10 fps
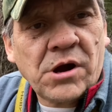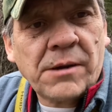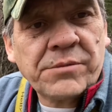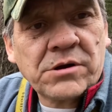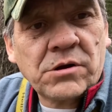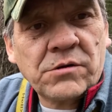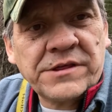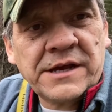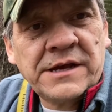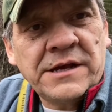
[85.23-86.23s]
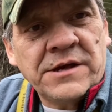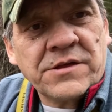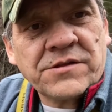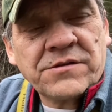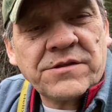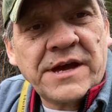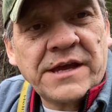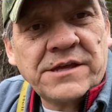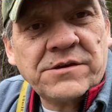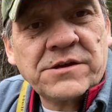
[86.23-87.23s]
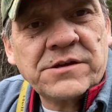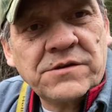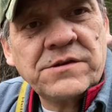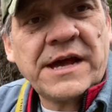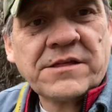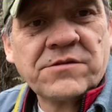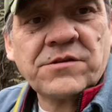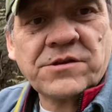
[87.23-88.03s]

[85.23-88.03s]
proper clothing so that you can do that sort of